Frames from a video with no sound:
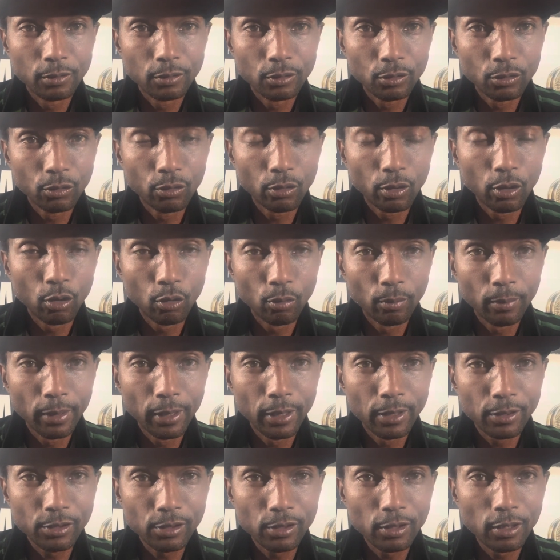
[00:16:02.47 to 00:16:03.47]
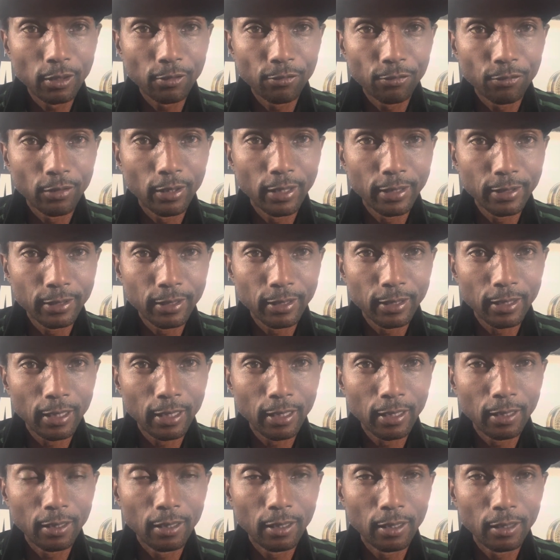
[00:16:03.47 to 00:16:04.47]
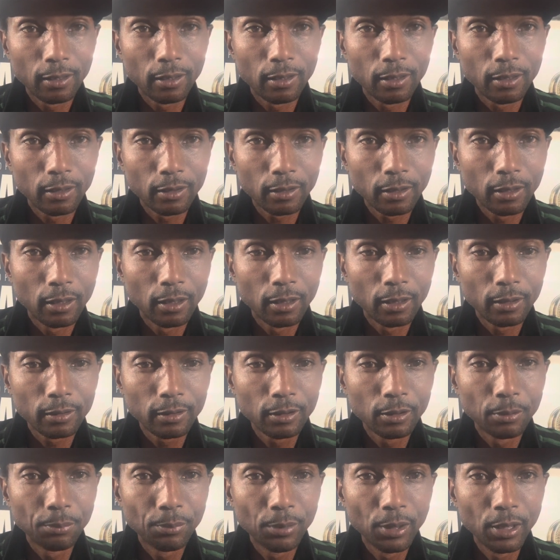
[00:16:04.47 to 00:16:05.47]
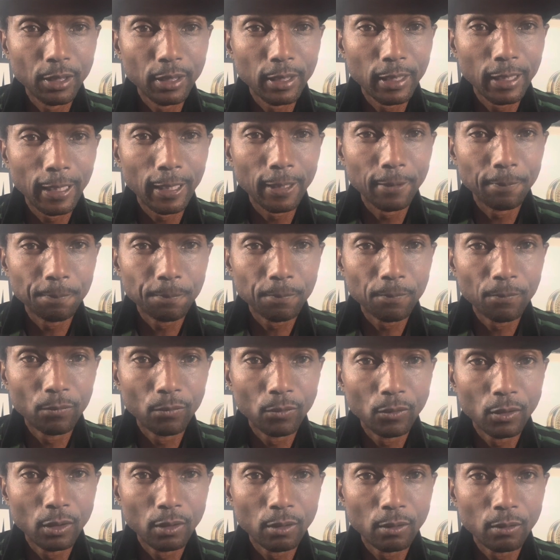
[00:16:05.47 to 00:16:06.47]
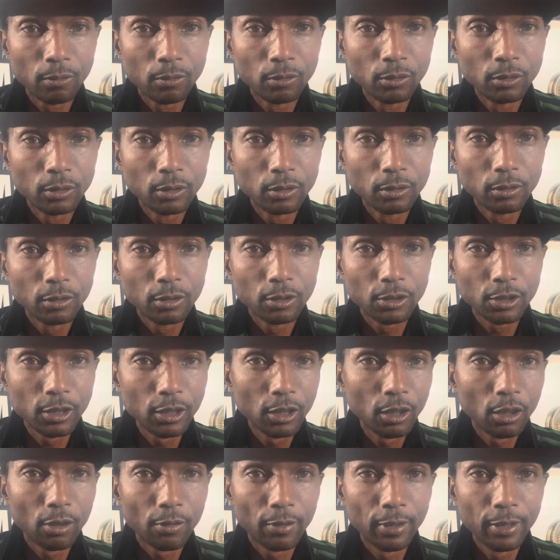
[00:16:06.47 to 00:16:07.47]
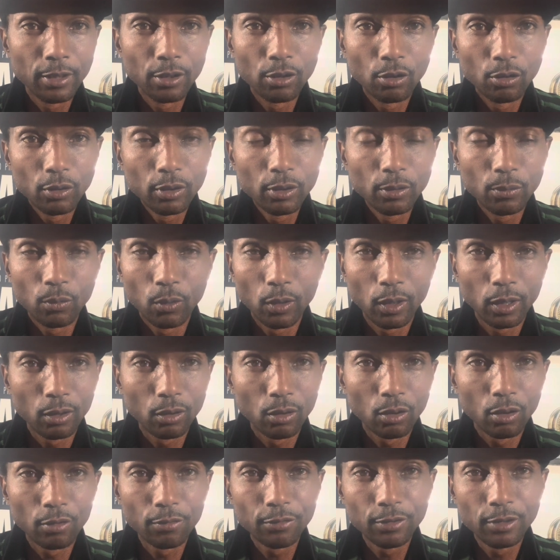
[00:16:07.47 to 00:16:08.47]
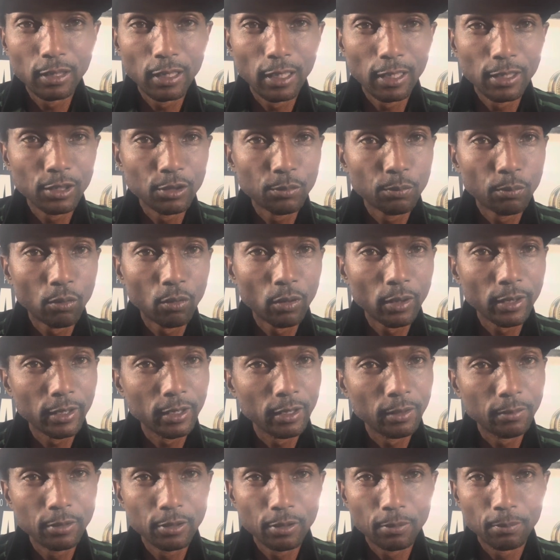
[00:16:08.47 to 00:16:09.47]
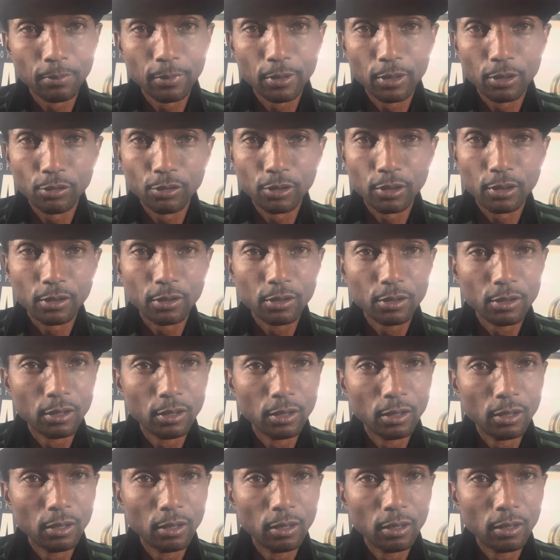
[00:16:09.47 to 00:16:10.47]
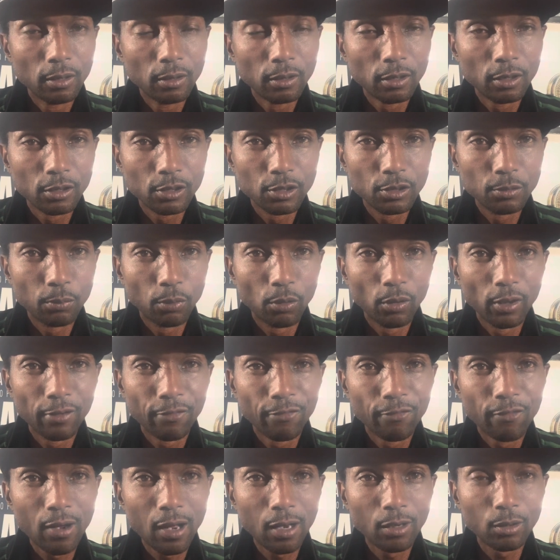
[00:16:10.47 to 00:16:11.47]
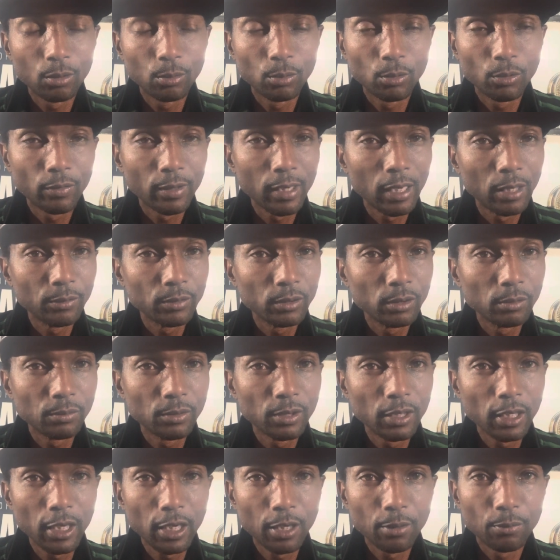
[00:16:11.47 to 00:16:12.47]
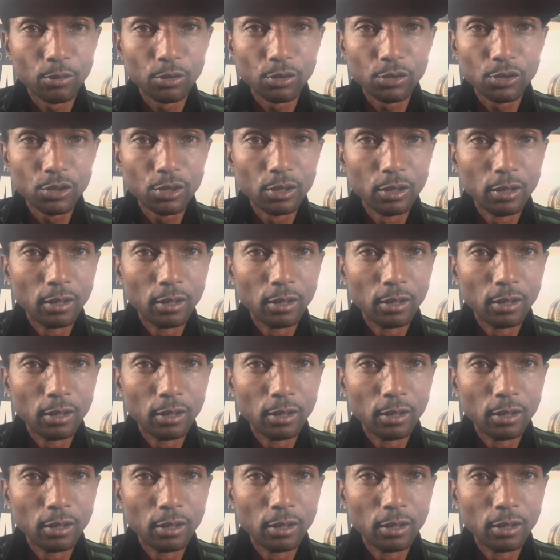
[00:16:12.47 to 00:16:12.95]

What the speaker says: grown man stuff right there. I commend that. Because he already know he well off. He let his boy get some millions. Because his boy following him around with them cameras